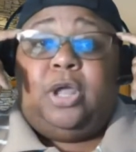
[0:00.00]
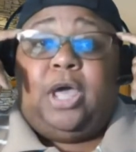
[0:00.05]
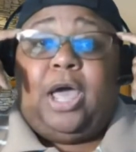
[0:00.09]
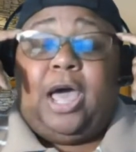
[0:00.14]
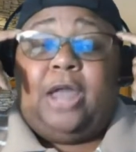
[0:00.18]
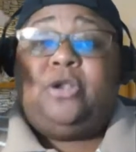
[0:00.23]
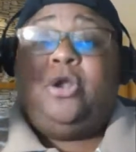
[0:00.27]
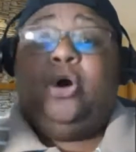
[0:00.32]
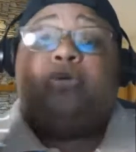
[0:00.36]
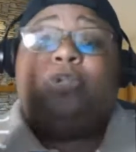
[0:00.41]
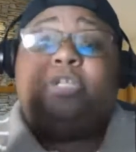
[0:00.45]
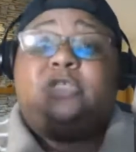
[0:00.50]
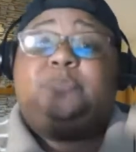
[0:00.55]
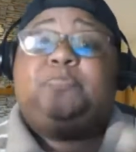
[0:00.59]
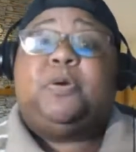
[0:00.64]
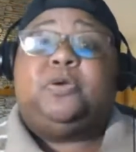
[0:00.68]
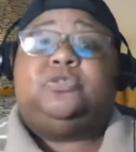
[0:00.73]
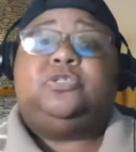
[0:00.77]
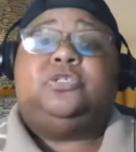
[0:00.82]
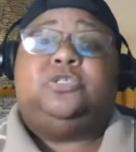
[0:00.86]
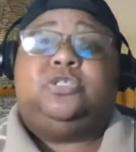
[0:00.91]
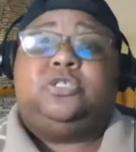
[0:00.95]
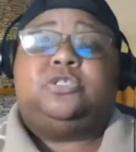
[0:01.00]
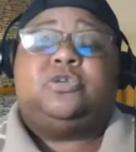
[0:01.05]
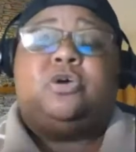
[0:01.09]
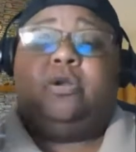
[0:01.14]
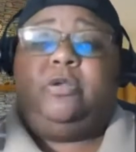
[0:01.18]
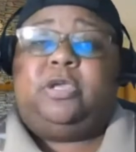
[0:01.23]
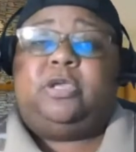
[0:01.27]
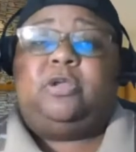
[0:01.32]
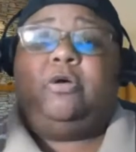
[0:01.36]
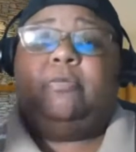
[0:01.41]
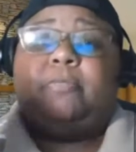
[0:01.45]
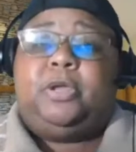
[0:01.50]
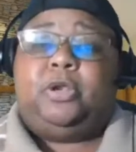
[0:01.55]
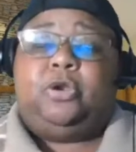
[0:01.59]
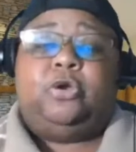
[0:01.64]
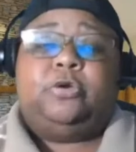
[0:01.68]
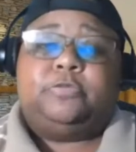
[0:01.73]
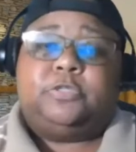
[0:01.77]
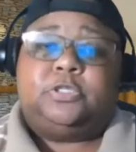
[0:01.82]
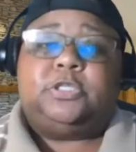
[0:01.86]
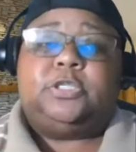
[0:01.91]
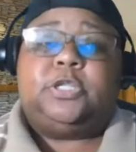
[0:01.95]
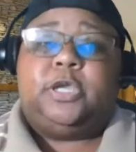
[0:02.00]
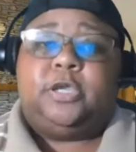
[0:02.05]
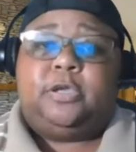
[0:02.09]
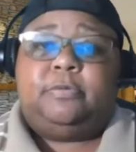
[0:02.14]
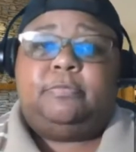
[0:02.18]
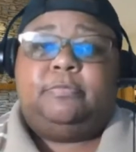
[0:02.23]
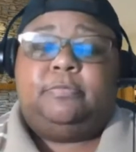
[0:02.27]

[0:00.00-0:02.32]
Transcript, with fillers: I know this person is going to get on my nerves today.